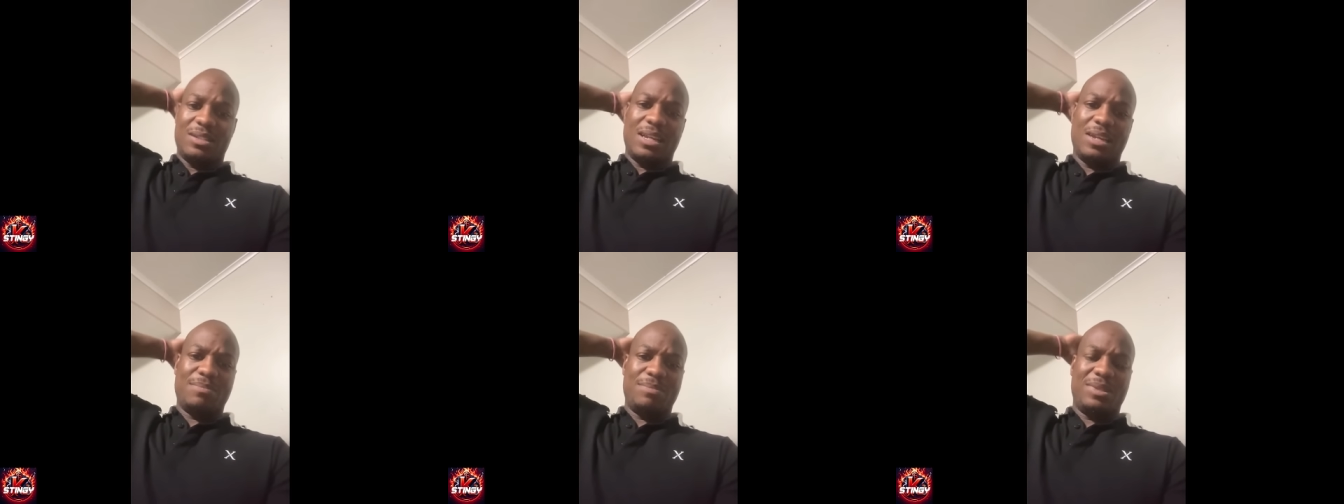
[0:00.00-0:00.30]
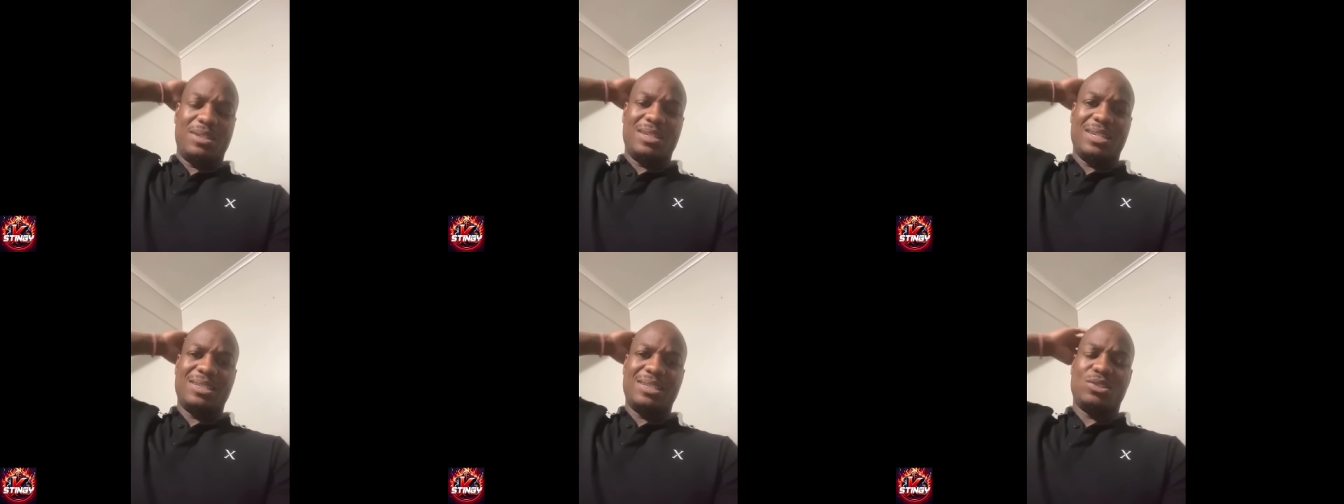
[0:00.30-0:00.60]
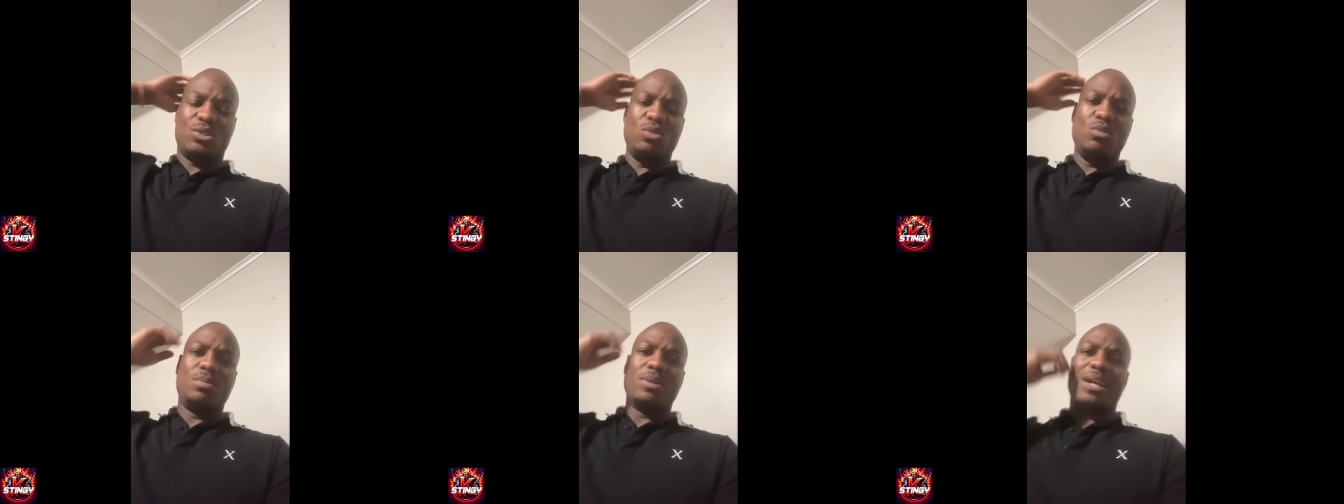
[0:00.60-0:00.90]
I mean, that's
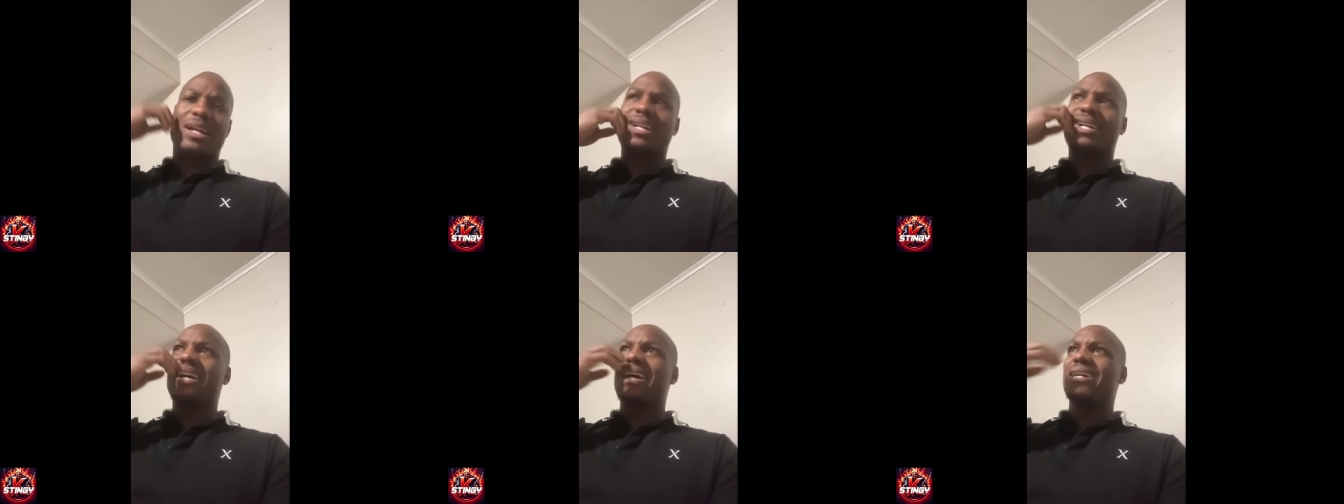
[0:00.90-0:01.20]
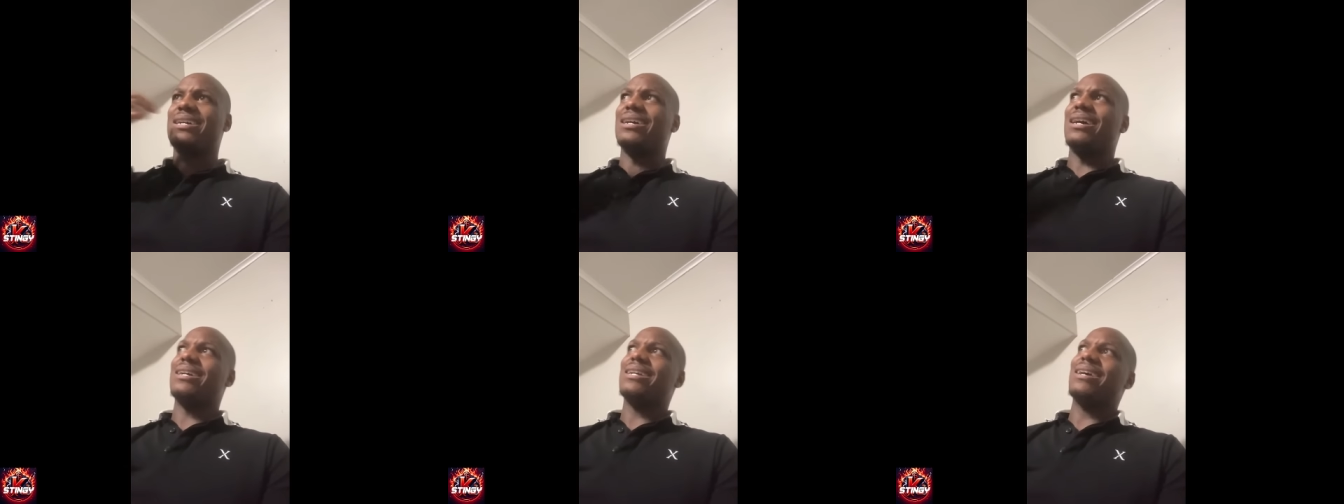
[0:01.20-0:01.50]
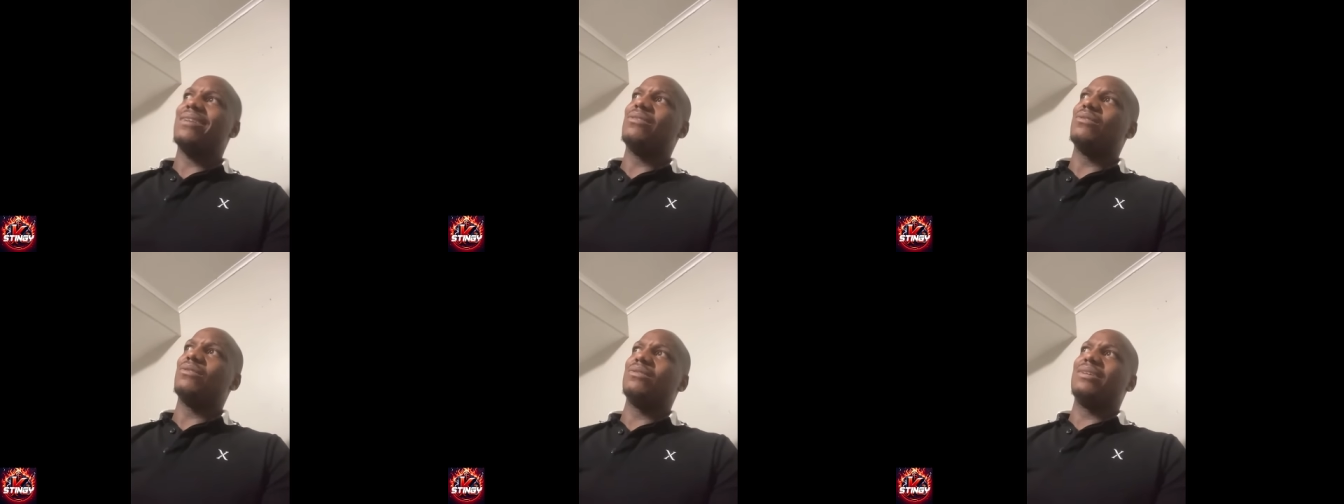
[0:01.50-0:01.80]
stupid. I, I, I
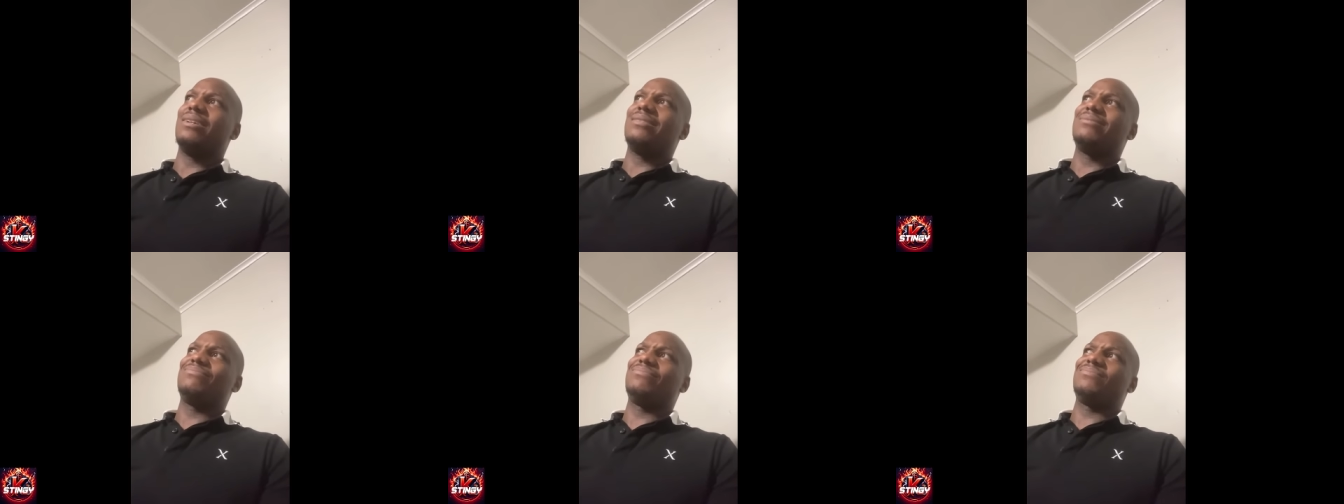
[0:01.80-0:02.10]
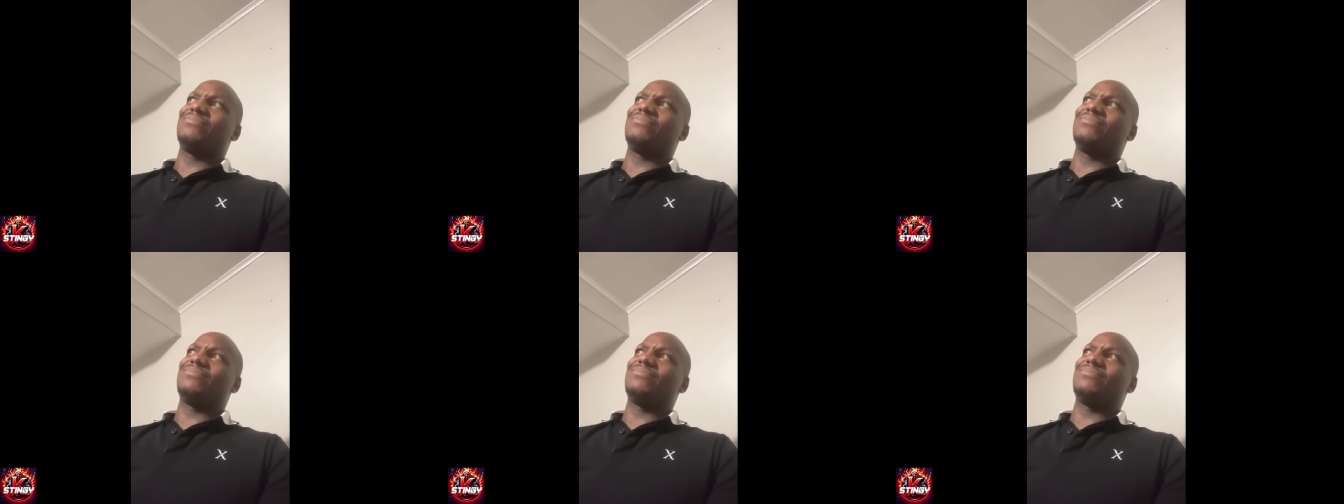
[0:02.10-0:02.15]
got on a,